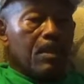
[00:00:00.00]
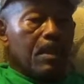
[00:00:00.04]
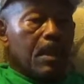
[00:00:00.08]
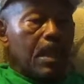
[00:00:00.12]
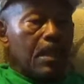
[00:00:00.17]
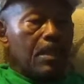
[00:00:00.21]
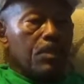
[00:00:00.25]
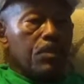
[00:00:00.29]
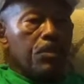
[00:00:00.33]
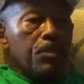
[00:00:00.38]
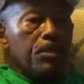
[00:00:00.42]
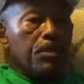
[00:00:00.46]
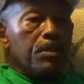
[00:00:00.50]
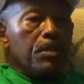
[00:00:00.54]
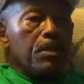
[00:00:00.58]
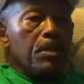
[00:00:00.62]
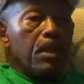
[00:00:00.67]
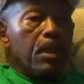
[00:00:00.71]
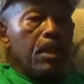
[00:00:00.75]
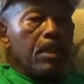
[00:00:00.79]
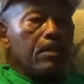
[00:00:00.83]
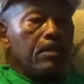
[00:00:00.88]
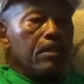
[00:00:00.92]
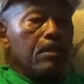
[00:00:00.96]
and she
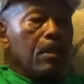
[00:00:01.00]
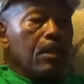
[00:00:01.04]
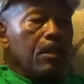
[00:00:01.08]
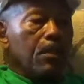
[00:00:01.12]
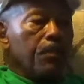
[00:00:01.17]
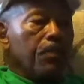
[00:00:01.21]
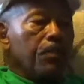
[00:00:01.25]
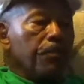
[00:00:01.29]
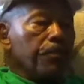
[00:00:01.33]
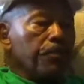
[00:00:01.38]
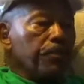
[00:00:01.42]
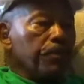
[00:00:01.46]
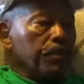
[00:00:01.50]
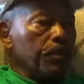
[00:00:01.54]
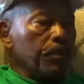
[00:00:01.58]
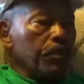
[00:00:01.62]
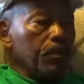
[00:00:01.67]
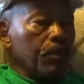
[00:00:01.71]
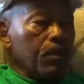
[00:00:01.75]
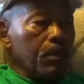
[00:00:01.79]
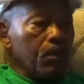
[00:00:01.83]
has done thorough